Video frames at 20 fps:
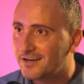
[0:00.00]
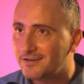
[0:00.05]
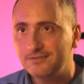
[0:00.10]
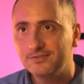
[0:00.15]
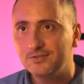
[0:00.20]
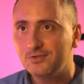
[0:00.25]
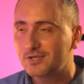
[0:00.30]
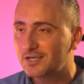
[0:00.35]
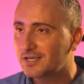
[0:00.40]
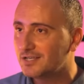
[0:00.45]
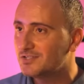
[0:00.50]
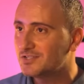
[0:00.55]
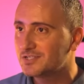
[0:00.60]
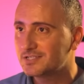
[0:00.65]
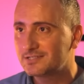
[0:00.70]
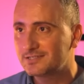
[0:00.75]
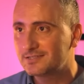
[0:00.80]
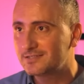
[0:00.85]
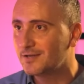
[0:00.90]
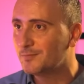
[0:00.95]
you can
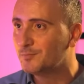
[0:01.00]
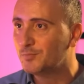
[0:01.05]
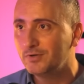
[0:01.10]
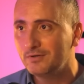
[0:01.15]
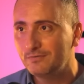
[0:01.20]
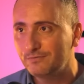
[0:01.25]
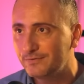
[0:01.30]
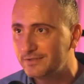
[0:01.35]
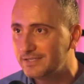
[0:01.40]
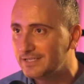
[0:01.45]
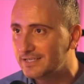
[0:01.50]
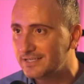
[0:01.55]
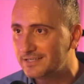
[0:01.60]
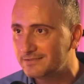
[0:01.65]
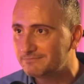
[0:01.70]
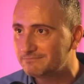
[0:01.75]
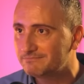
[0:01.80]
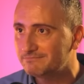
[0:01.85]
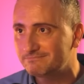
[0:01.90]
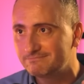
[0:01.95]
just
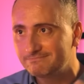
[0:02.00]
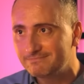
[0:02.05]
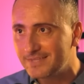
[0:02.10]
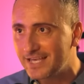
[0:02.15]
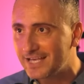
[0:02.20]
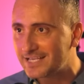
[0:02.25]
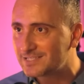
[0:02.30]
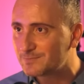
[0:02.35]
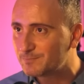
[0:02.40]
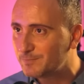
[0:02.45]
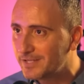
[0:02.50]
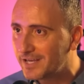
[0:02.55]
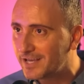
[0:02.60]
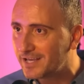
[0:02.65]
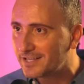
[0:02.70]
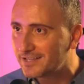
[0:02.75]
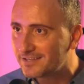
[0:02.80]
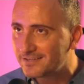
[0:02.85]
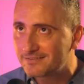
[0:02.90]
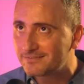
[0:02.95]
briefly
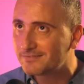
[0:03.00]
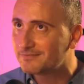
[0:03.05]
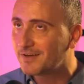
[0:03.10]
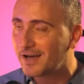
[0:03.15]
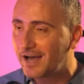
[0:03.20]
explain